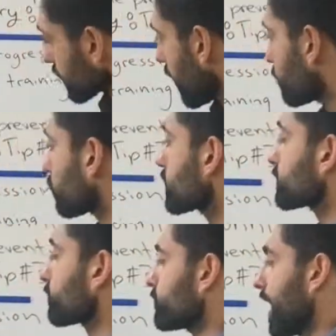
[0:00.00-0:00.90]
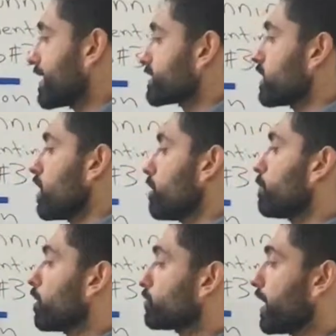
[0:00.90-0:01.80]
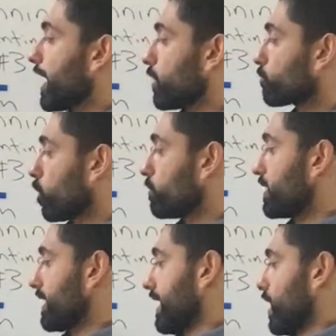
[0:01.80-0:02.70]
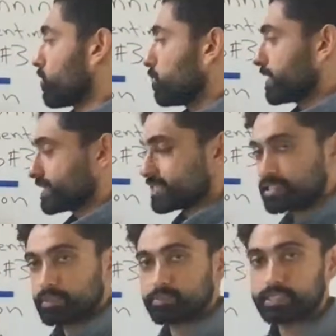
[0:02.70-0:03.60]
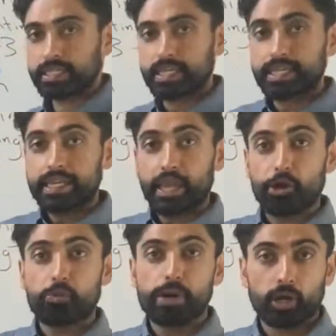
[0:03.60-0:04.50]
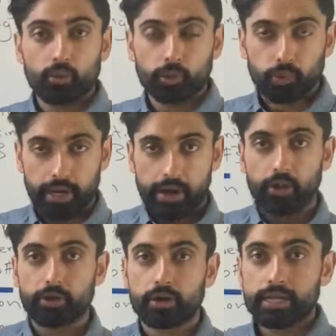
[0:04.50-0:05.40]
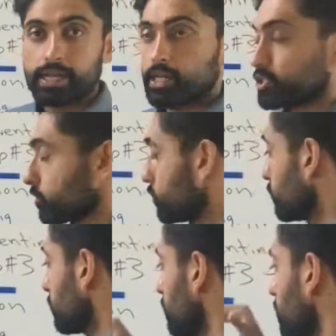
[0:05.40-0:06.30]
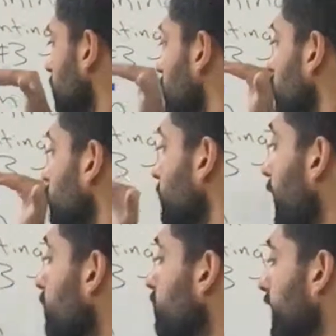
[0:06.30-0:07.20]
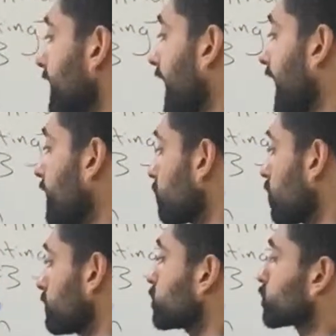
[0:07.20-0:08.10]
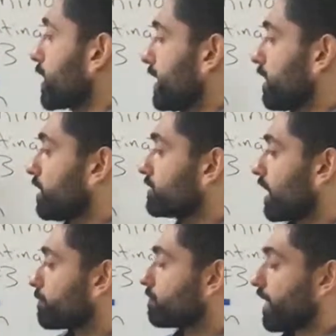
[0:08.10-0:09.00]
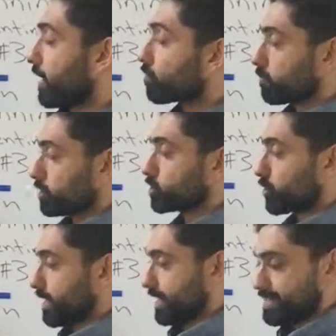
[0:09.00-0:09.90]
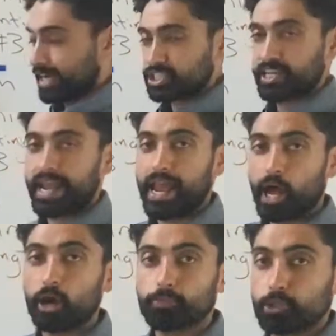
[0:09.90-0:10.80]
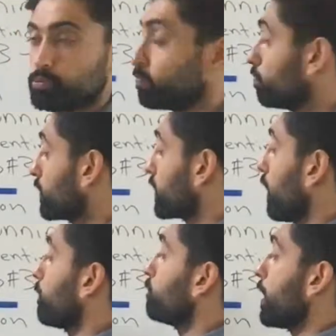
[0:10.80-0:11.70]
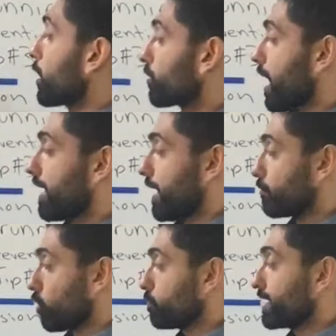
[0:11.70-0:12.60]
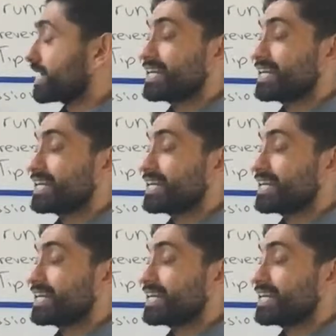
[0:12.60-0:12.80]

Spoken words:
And the reason for that is both the aerobic and anaerobic systems intermingle with one another. So you layering anaerobic training on top of aerobic training is actually going to help you become better at aerobic,